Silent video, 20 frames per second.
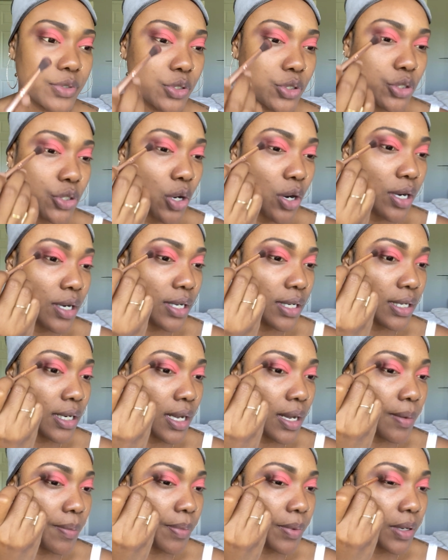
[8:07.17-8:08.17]
darken
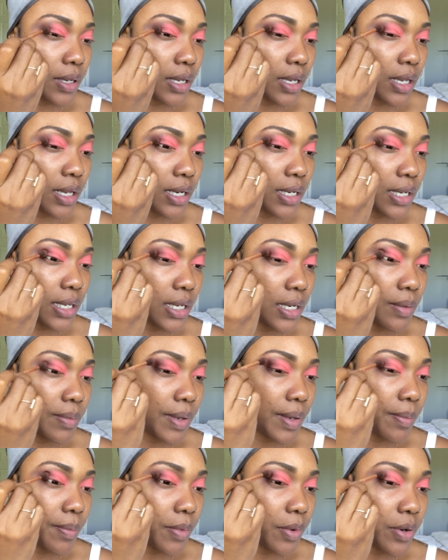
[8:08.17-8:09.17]
up a little
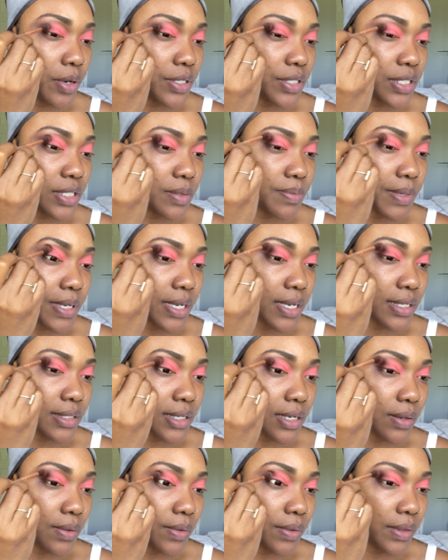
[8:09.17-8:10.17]
bit more, just because
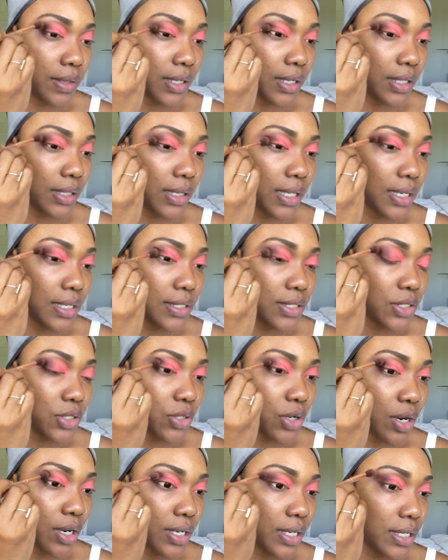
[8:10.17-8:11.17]
I don't think that it's
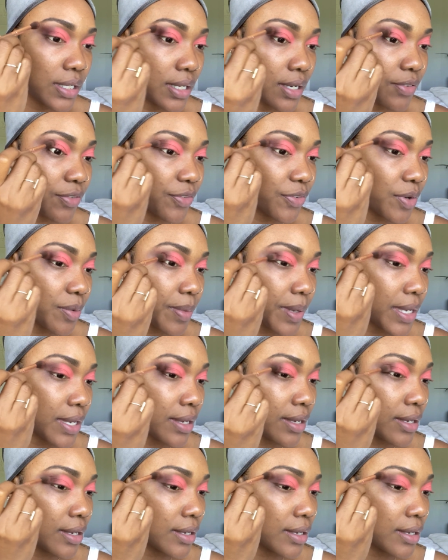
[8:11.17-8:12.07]
dark enough for me.